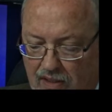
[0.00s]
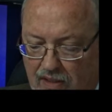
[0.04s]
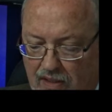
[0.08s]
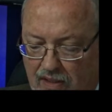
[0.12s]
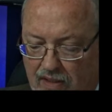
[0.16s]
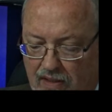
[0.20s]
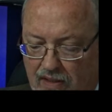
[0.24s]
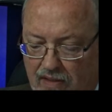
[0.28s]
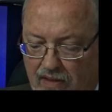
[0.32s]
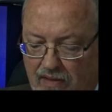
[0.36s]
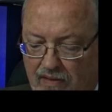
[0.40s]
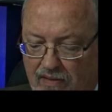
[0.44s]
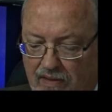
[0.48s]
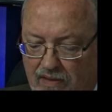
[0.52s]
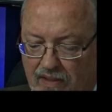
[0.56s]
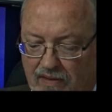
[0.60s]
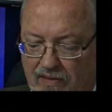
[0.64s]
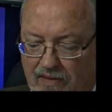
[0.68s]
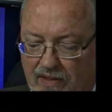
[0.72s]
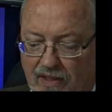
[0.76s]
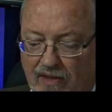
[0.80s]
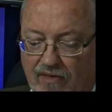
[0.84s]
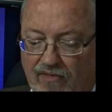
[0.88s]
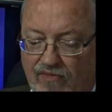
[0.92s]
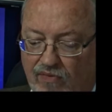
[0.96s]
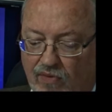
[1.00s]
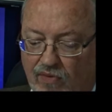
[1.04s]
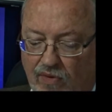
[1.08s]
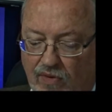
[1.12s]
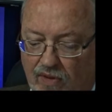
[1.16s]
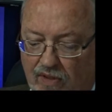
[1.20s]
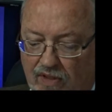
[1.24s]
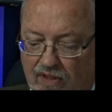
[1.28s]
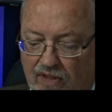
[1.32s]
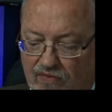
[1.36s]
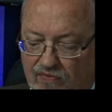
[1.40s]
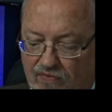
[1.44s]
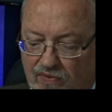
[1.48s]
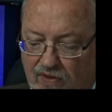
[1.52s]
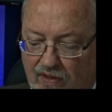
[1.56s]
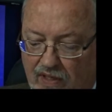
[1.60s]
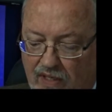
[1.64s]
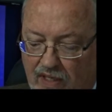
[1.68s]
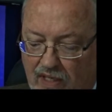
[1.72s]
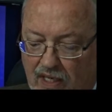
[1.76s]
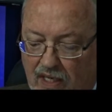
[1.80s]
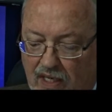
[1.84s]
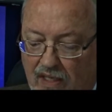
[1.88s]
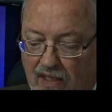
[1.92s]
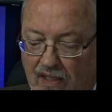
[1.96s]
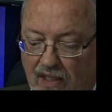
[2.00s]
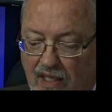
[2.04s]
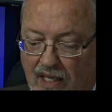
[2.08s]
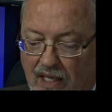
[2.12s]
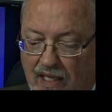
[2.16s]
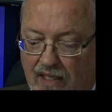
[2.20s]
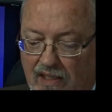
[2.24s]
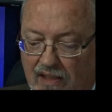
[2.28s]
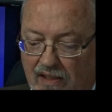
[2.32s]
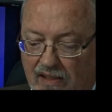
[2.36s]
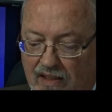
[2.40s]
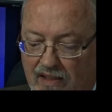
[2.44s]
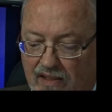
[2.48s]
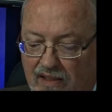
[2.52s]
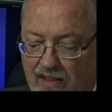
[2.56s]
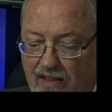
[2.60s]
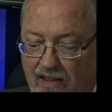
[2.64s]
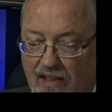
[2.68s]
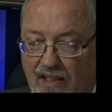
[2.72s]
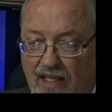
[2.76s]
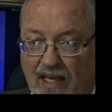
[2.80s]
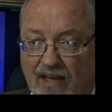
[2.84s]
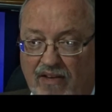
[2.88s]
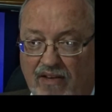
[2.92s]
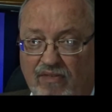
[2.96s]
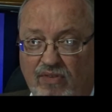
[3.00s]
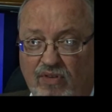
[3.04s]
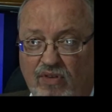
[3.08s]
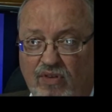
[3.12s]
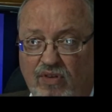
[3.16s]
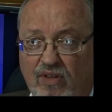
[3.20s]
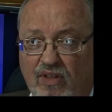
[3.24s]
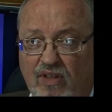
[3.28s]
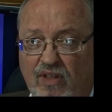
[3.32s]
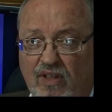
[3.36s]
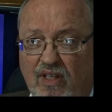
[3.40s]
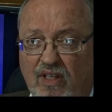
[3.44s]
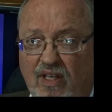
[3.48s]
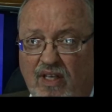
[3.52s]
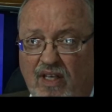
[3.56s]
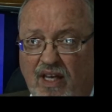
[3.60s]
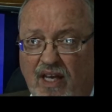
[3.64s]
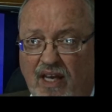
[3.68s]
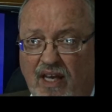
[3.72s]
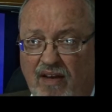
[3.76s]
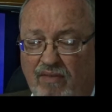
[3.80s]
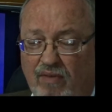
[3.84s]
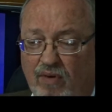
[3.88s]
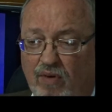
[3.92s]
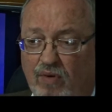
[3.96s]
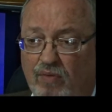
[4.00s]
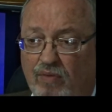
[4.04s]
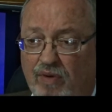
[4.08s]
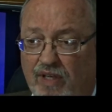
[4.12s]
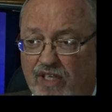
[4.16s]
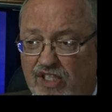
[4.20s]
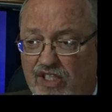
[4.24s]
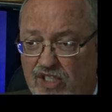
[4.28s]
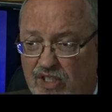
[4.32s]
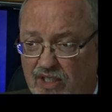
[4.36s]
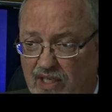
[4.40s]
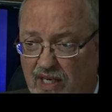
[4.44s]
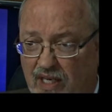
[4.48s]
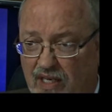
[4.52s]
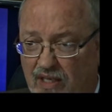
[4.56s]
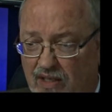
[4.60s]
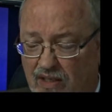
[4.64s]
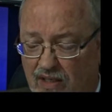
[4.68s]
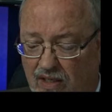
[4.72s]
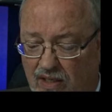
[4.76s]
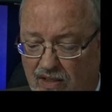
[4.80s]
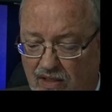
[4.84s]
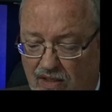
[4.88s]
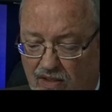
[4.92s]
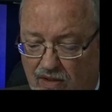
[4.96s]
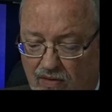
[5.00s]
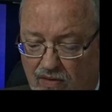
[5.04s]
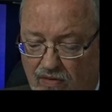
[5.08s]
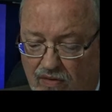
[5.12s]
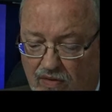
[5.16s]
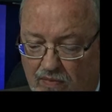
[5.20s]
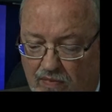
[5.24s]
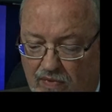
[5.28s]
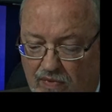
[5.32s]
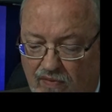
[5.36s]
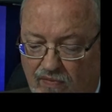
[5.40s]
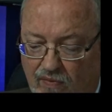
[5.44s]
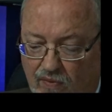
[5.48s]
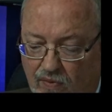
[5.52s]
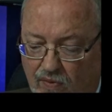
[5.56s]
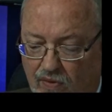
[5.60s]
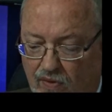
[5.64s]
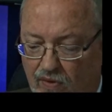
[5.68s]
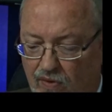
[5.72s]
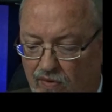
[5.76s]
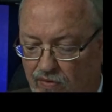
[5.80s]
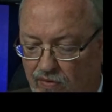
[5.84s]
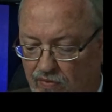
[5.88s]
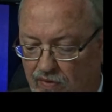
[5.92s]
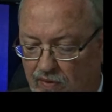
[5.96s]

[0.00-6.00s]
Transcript: that therefore it is very unlikely that life could have originated on the Earth before